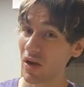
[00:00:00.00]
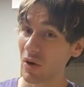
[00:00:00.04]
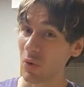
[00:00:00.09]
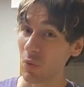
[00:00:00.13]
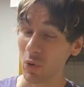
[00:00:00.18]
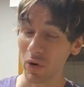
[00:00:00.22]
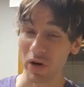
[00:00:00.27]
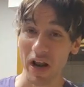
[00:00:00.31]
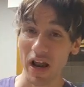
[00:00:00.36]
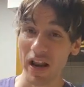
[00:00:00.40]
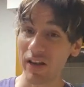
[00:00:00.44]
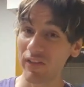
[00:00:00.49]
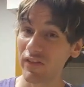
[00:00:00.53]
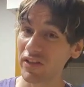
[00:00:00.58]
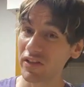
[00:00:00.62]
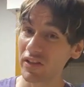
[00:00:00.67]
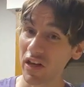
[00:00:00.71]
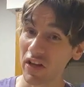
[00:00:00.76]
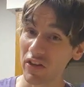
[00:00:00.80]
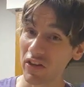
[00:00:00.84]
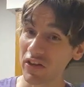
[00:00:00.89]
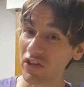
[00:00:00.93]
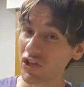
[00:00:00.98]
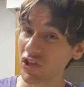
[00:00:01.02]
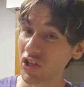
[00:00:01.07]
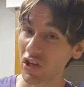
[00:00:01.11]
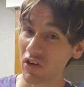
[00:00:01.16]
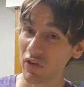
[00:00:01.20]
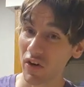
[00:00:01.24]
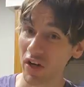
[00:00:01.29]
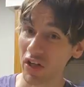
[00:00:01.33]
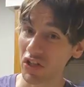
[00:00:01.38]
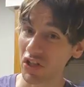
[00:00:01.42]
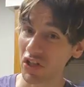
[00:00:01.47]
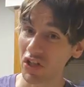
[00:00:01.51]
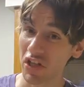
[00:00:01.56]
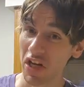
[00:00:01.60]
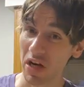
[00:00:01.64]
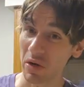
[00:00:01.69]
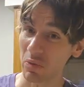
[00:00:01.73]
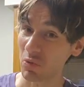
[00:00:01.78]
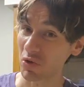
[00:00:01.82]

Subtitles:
we're not even done this generation yet and